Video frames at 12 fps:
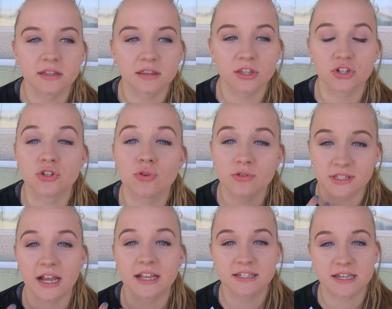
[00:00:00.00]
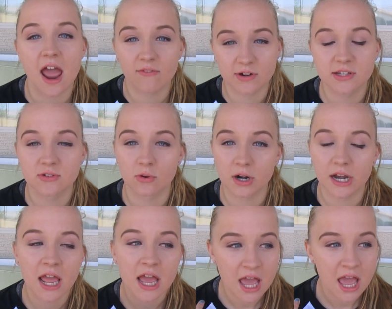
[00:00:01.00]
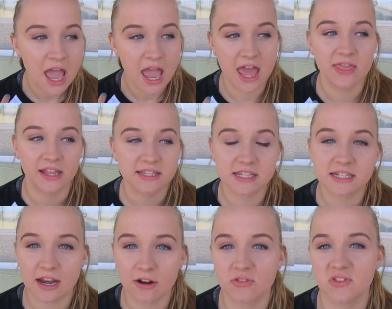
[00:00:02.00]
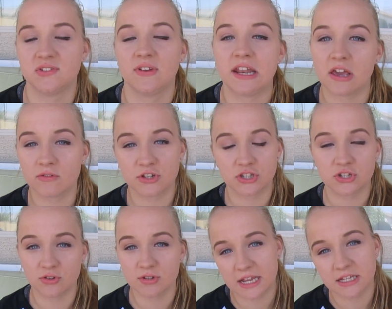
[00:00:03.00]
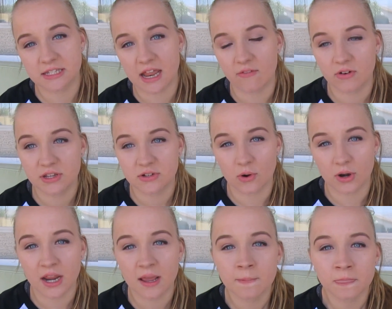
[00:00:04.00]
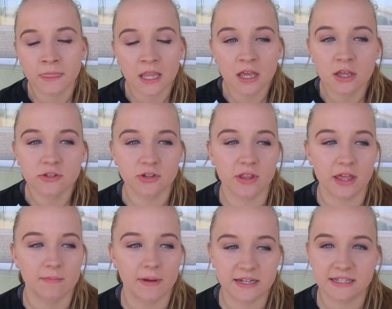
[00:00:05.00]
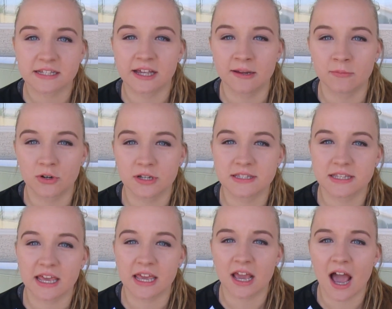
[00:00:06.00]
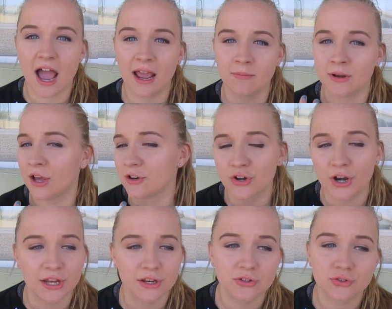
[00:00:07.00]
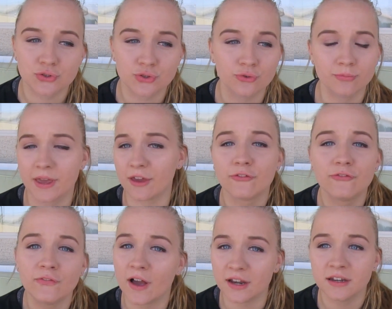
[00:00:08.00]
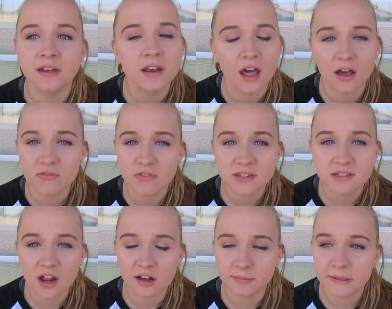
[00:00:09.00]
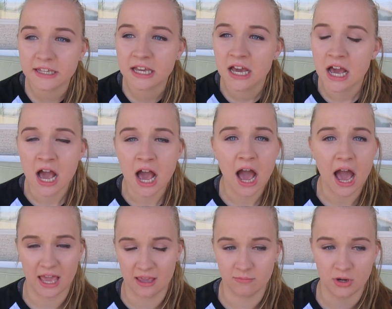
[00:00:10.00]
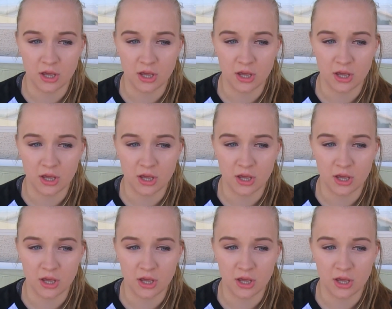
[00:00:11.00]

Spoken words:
the two sides to every story, and that's the title of this video, which is Two Sides to Every Story. So my disclaimer is I'm not trying to make fun of this topic. I've